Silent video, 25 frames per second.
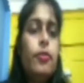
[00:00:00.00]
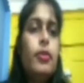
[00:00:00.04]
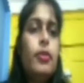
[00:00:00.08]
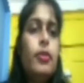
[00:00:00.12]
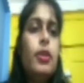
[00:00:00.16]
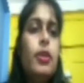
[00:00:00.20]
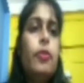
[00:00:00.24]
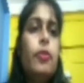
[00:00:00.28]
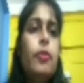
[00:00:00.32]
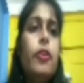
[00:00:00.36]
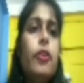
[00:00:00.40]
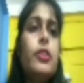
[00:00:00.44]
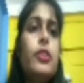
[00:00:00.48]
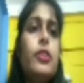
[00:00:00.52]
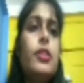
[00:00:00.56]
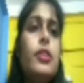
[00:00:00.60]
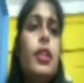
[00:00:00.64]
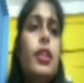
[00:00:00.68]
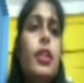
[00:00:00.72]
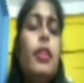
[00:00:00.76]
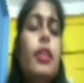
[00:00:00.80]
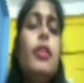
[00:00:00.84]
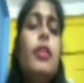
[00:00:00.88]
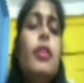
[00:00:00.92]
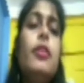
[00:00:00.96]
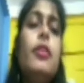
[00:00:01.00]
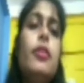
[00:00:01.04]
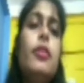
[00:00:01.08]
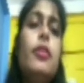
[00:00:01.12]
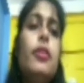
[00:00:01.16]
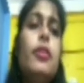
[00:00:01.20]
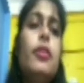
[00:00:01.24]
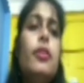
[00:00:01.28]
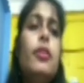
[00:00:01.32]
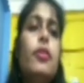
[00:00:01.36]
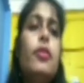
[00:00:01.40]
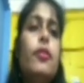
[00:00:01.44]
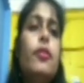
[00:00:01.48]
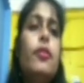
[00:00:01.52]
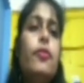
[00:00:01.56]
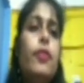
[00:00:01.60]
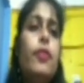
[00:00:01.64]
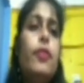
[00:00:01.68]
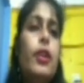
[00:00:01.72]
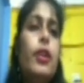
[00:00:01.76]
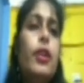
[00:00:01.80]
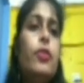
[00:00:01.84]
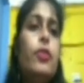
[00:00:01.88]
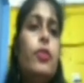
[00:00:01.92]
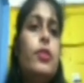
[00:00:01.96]
fossil
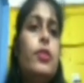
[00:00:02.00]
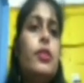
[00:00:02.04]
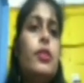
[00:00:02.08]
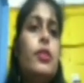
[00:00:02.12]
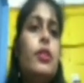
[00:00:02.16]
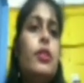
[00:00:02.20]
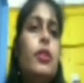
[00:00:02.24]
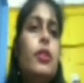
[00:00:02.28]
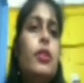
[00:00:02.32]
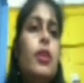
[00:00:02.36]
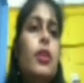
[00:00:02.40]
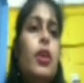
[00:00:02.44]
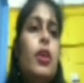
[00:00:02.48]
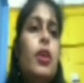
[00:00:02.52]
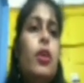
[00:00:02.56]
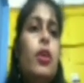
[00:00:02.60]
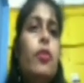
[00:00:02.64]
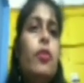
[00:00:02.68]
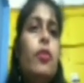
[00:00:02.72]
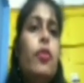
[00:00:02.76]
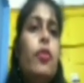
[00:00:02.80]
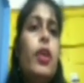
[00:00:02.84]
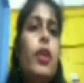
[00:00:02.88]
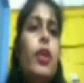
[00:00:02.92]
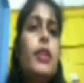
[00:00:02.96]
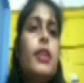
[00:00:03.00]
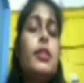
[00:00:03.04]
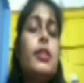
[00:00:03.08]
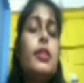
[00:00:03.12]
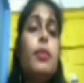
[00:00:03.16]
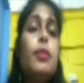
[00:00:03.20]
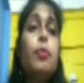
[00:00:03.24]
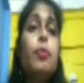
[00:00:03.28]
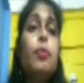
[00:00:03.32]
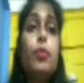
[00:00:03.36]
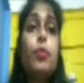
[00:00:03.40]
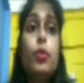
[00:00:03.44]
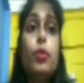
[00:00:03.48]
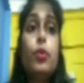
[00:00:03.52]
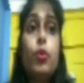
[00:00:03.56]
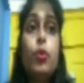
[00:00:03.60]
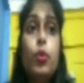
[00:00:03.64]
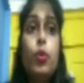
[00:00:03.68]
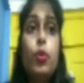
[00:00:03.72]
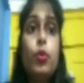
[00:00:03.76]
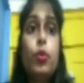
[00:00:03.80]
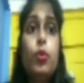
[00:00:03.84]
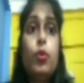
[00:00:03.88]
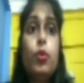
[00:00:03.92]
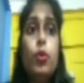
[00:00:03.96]
fuels. For example,
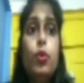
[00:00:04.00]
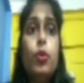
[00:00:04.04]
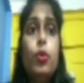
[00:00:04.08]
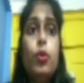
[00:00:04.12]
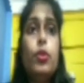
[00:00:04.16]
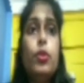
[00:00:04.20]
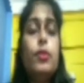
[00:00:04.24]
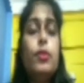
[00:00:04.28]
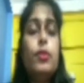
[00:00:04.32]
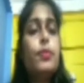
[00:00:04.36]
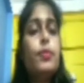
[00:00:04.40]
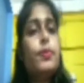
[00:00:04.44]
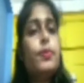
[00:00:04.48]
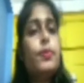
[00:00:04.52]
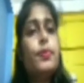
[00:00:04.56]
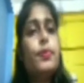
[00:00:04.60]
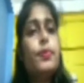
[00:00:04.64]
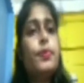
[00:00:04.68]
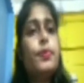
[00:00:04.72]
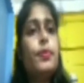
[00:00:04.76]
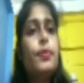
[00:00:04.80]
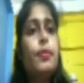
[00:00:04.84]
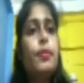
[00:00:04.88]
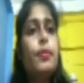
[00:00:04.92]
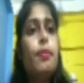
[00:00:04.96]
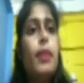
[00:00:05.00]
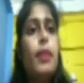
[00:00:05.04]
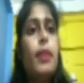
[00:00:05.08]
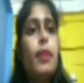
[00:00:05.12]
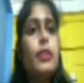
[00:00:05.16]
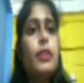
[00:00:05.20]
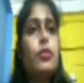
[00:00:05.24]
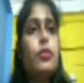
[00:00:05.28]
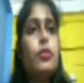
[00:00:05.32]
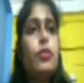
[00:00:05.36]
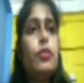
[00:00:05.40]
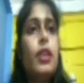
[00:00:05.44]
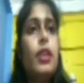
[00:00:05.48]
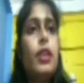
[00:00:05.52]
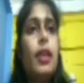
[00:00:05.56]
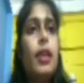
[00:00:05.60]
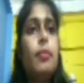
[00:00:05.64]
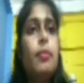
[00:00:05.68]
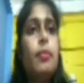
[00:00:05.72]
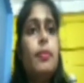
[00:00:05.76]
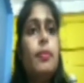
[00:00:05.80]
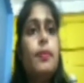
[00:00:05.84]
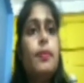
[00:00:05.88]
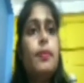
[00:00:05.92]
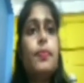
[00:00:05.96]
coal, petroleum,
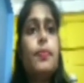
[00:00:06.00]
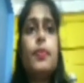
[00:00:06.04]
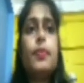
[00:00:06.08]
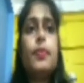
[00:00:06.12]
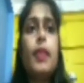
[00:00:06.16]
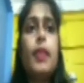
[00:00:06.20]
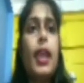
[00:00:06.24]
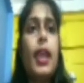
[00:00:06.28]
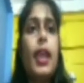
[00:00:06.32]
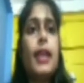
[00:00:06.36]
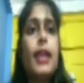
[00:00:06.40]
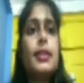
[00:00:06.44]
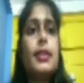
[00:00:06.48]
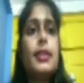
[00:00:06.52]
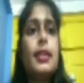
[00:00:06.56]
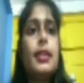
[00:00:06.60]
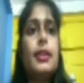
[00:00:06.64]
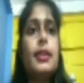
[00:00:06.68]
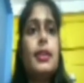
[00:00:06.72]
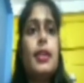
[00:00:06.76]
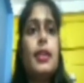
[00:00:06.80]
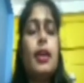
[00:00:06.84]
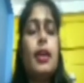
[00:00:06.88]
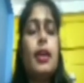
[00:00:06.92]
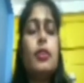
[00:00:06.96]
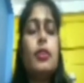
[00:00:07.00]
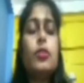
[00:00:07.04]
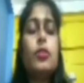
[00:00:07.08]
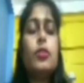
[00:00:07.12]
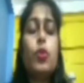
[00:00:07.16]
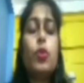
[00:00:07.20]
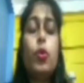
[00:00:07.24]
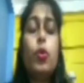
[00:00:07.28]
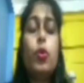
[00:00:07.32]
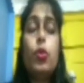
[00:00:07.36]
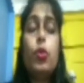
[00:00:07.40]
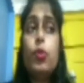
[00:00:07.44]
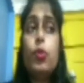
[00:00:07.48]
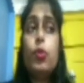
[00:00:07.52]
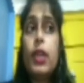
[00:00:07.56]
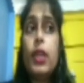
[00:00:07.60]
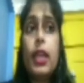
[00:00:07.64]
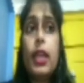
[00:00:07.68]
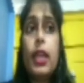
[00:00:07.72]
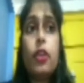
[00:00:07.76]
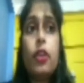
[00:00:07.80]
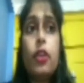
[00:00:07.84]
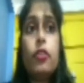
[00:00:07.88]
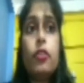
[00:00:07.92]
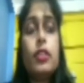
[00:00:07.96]
etc. Coal we
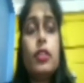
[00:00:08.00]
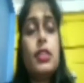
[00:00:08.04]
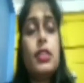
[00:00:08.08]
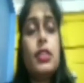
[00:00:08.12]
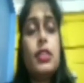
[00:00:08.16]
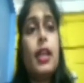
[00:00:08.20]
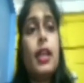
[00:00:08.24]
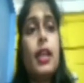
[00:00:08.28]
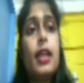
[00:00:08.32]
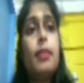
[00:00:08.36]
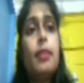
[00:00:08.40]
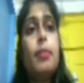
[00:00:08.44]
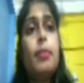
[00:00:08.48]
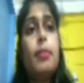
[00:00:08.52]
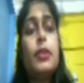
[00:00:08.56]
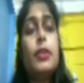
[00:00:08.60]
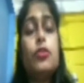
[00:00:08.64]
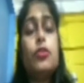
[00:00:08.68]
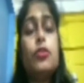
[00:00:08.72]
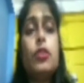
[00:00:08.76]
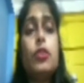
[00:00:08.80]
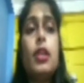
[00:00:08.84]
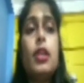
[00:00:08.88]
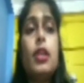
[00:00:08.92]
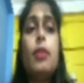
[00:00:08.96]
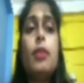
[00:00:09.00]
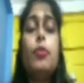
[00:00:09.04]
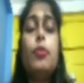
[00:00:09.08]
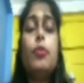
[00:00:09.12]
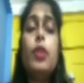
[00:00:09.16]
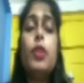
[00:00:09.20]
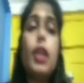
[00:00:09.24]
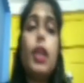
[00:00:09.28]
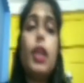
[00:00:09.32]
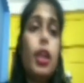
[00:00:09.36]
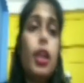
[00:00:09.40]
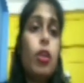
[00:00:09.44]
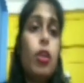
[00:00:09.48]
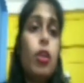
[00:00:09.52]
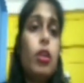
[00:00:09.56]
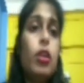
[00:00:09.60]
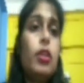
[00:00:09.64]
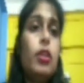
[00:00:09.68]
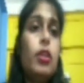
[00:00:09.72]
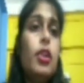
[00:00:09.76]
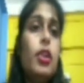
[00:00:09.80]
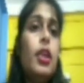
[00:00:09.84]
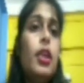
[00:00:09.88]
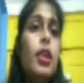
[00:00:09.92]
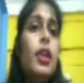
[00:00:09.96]
cannot recycle, petroleum we cannot
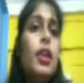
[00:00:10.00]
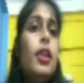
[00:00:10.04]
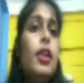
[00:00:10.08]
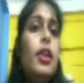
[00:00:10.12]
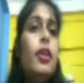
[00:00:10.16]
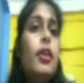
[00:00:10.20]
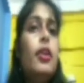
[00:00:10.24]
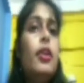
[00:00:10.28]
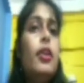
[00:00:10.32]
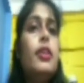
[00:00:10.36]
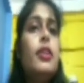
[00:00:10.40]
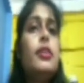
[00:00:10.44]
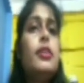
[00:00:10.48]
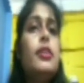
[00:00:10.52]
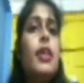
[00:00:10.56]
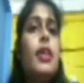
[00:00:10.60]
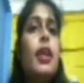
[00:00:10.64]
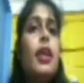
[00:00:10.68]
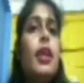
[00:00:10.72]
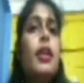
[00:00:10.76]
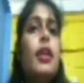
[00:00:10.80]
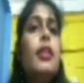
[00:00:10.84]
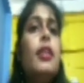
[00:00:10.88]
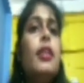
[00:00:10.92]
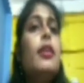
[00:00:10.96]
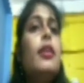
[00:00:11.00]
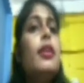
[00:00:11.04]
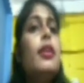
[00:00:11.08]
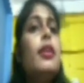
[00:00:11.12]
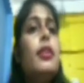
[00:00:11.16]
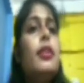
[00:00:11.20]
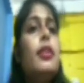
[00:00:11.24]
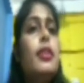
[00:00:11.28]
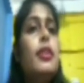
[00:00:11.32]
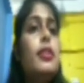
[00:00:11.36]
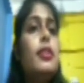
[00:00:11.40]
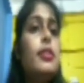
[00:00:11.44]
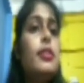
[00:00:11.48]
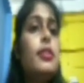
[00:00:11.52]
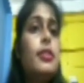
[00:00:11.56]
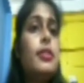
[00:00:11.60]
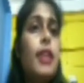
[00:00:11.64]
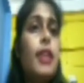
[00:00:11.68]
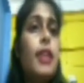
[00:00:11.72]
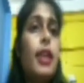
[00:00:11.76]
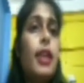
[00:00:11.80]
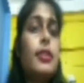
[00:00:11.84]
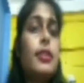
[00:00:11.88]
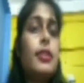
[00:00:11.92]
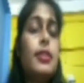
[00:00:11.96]
recycle. It is
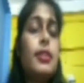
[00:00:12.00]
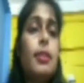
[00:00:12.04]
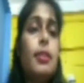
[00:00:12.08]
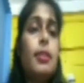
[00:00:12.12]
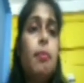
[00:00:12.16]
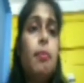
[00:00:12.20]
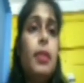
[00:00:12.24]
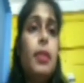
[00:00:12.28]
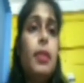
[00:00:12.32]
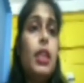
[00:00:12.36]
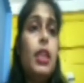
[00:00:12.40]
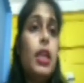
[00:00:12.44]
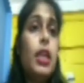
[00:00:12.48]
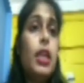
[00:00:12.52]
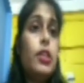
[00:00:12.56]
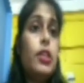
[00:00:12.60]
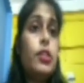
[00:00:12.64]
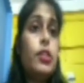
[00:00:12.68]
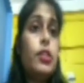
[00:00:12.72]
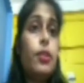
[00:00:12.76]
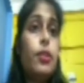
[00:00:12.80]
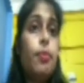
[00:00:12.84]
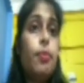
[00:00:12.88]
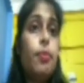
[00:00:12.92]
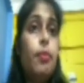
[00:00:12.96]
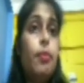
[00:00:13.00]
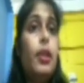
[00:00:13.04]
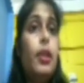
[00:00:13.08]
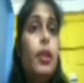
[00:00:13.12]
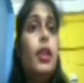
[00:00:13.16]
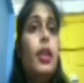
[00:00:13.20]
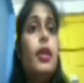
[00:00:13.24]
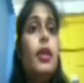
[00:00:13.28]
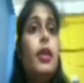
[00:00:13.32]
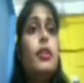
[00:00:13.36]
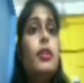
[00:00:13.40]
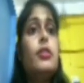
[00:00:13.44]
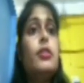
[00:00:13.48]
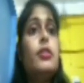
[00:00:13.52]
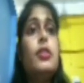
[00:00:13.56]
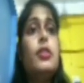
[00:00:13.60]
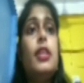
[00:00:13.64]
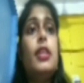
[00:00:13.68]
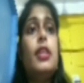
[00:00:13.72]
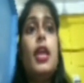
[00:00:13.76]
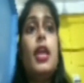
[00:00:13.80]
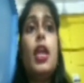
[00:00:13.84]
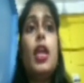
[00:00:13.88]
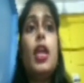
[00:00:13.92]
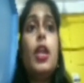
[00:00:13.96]
takes the millions
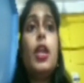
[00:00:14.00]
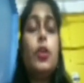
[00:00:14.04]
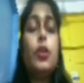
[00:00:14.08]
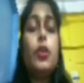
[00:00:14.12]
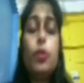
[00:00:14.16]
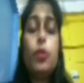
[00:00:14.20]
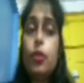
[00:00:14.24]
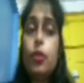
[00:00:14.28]
year to